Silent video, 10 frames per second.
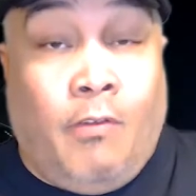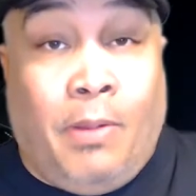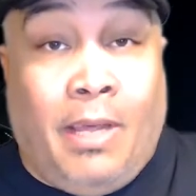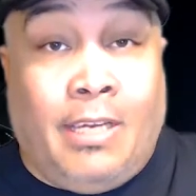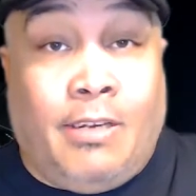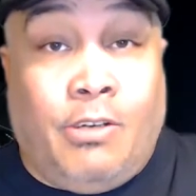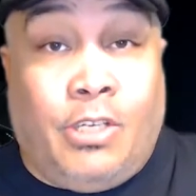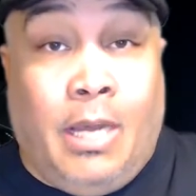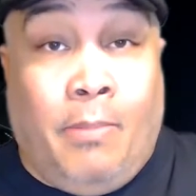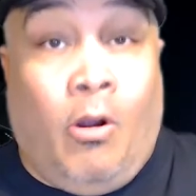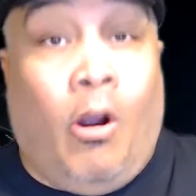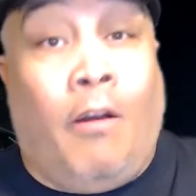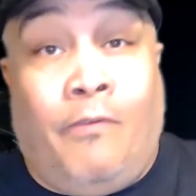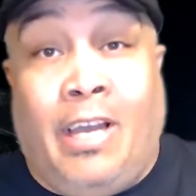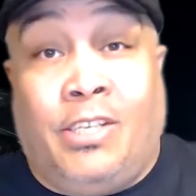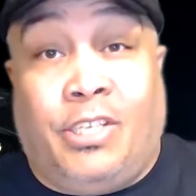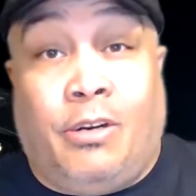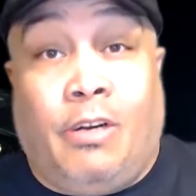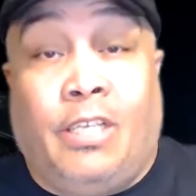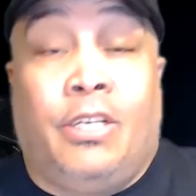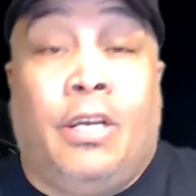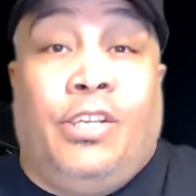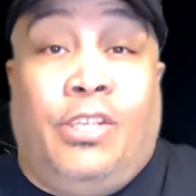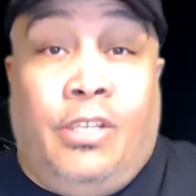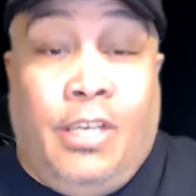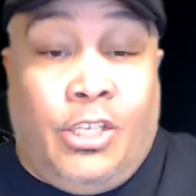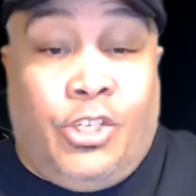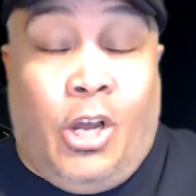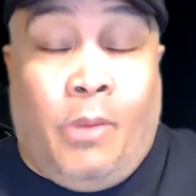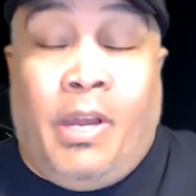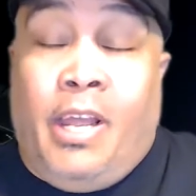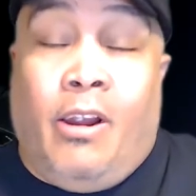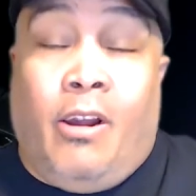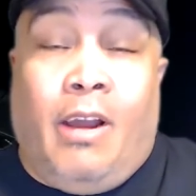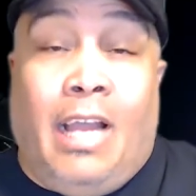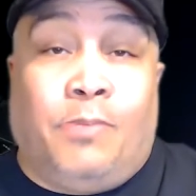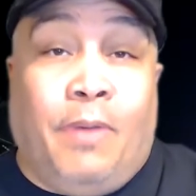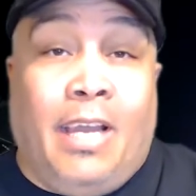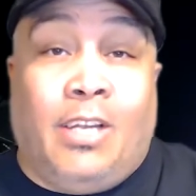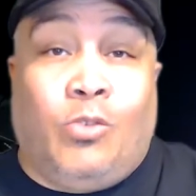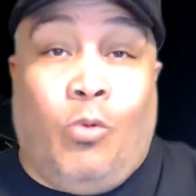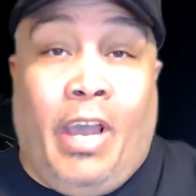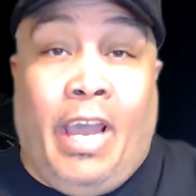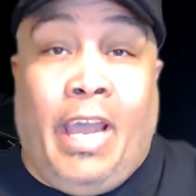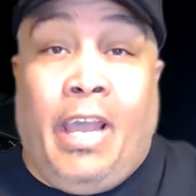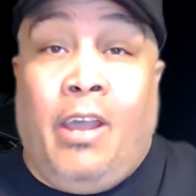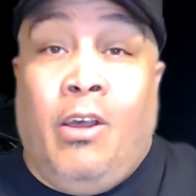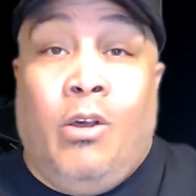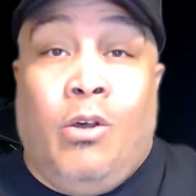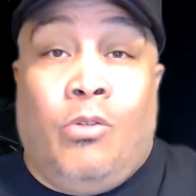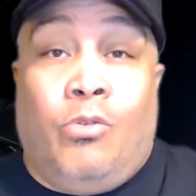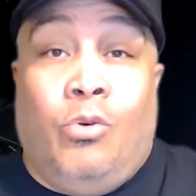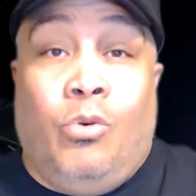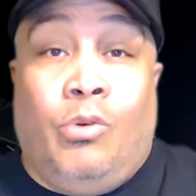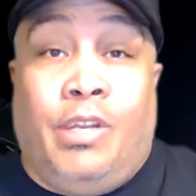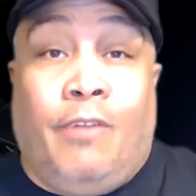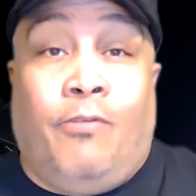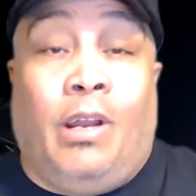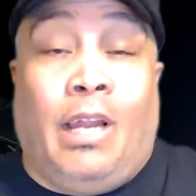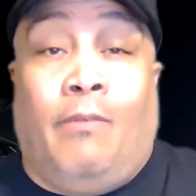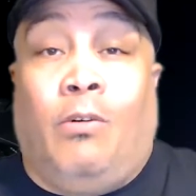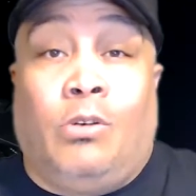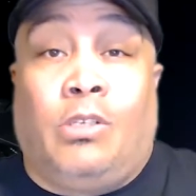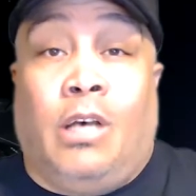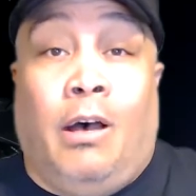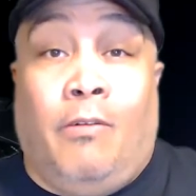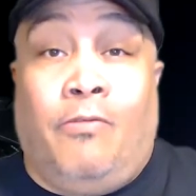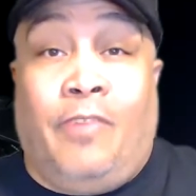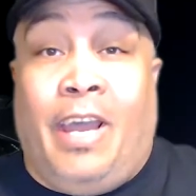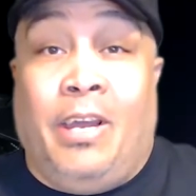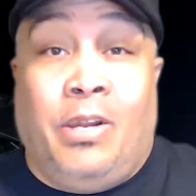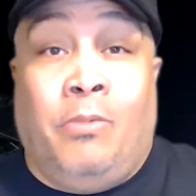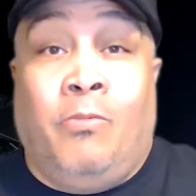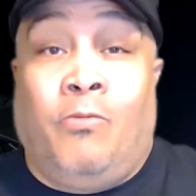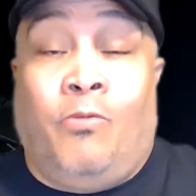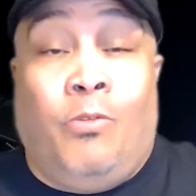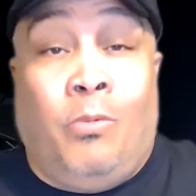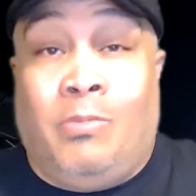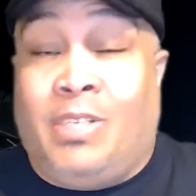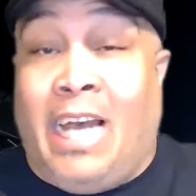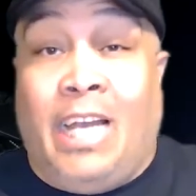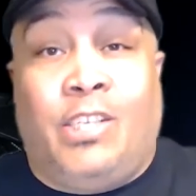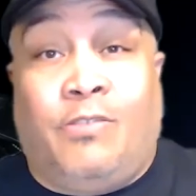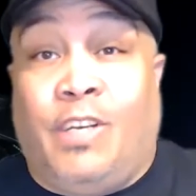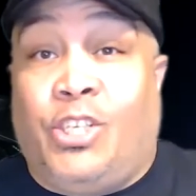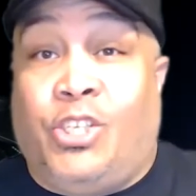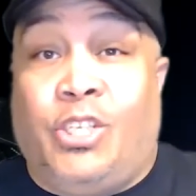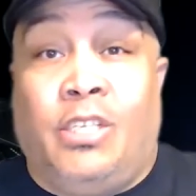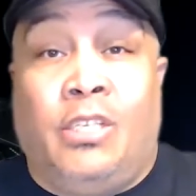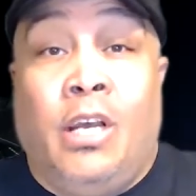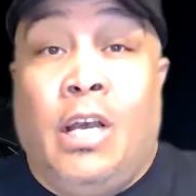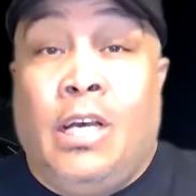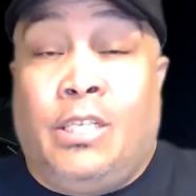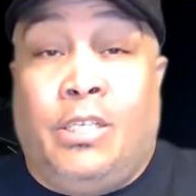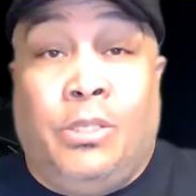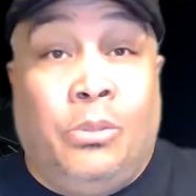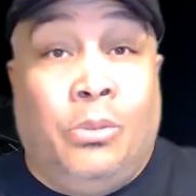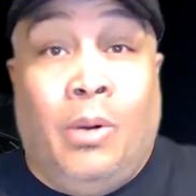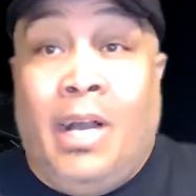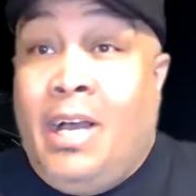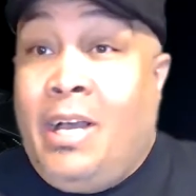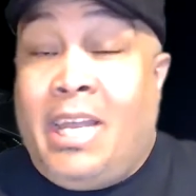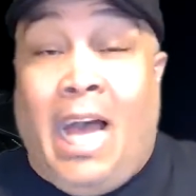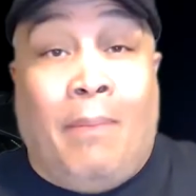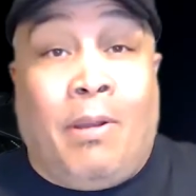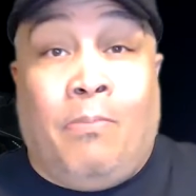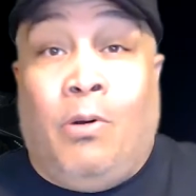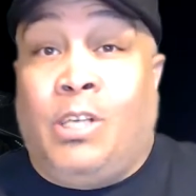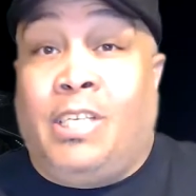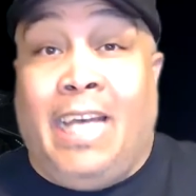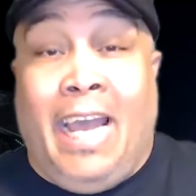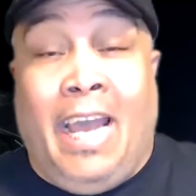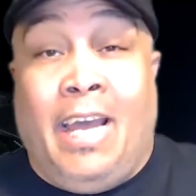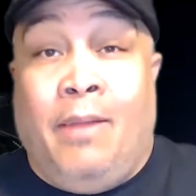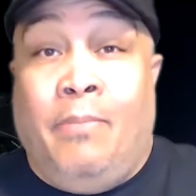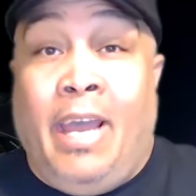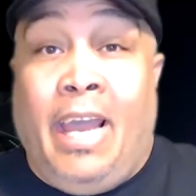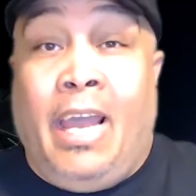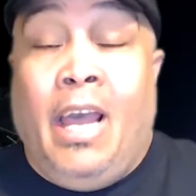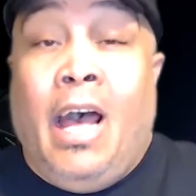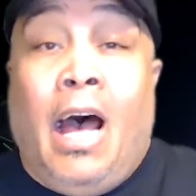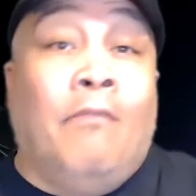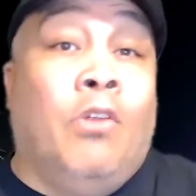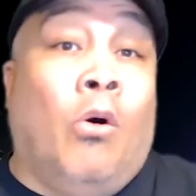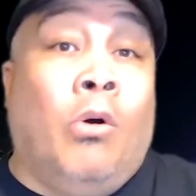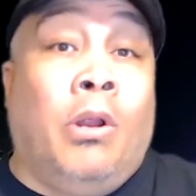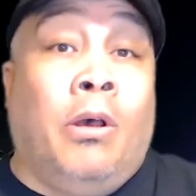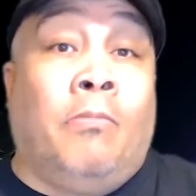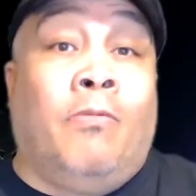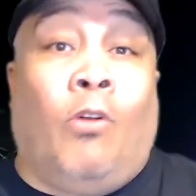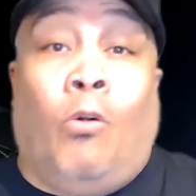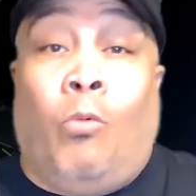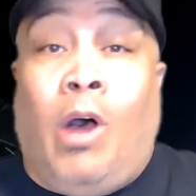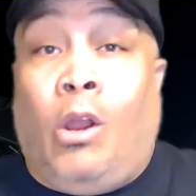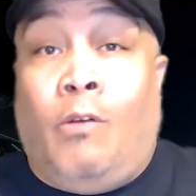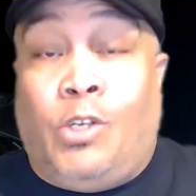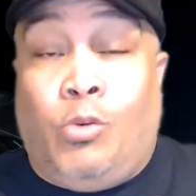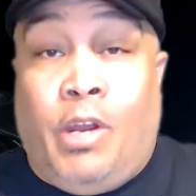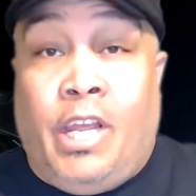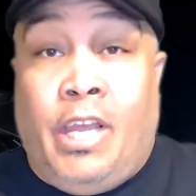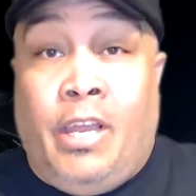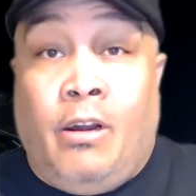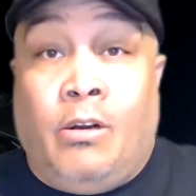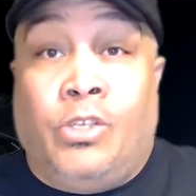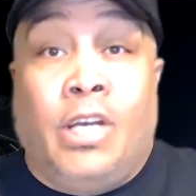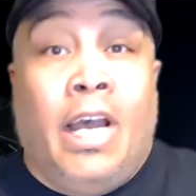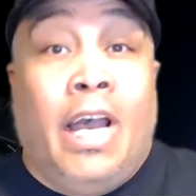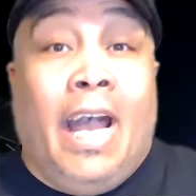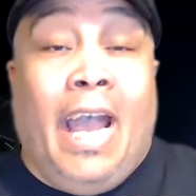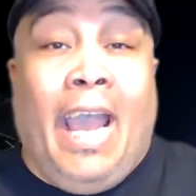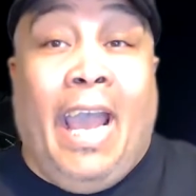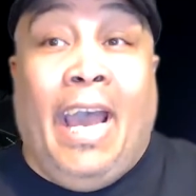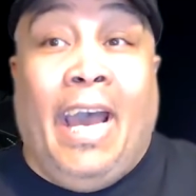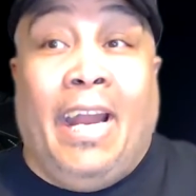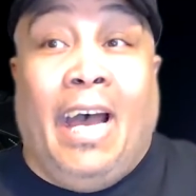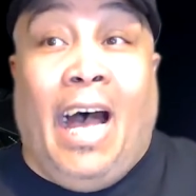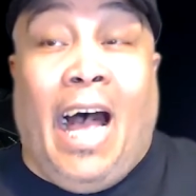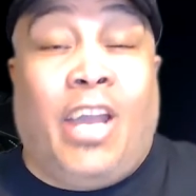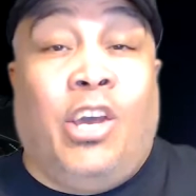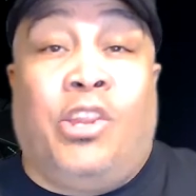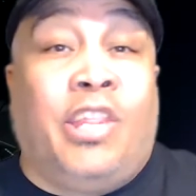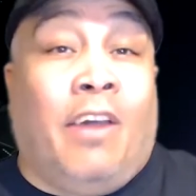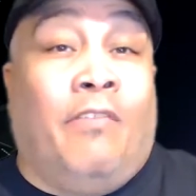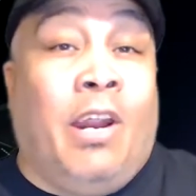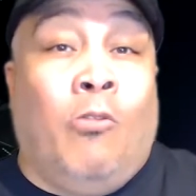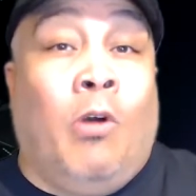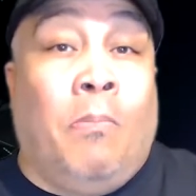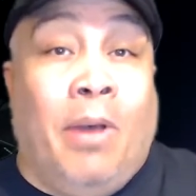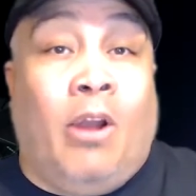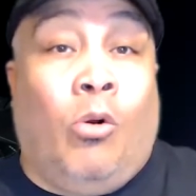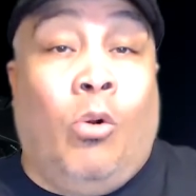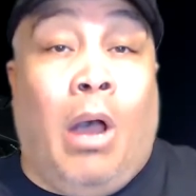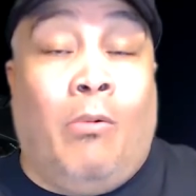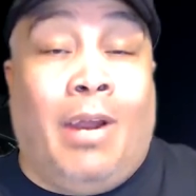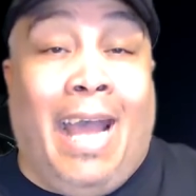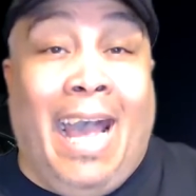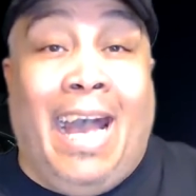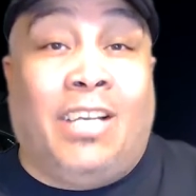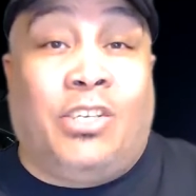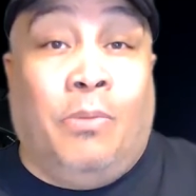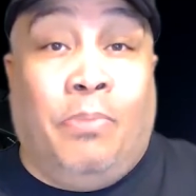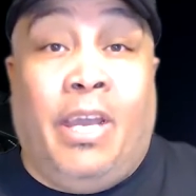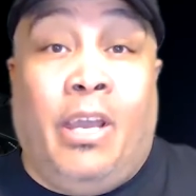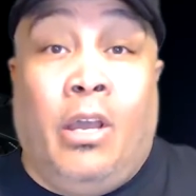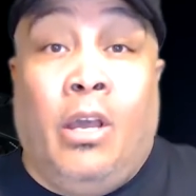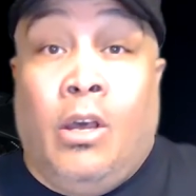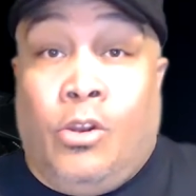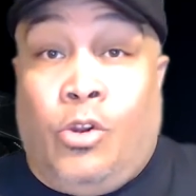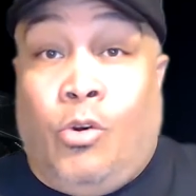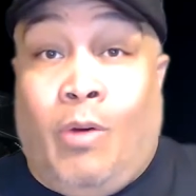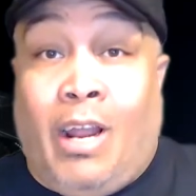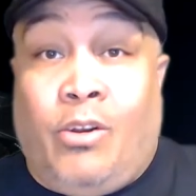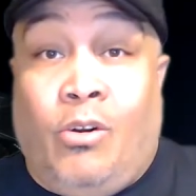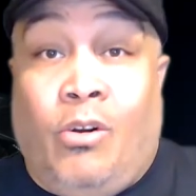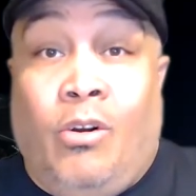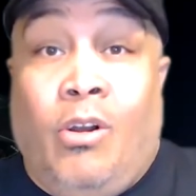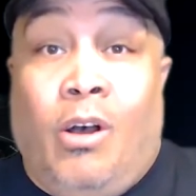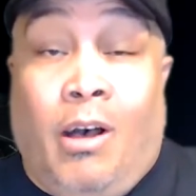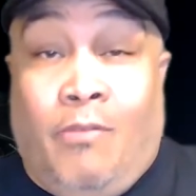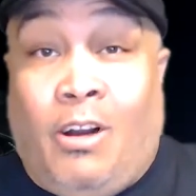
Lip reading: A Planetary Step, our fan series. This gentleman here has paid his way through different levels of fandom, from science fiction to comic books to anime. I've known him for well over 20 years, and I couldn't think of anyone better who I would ask to be the director of our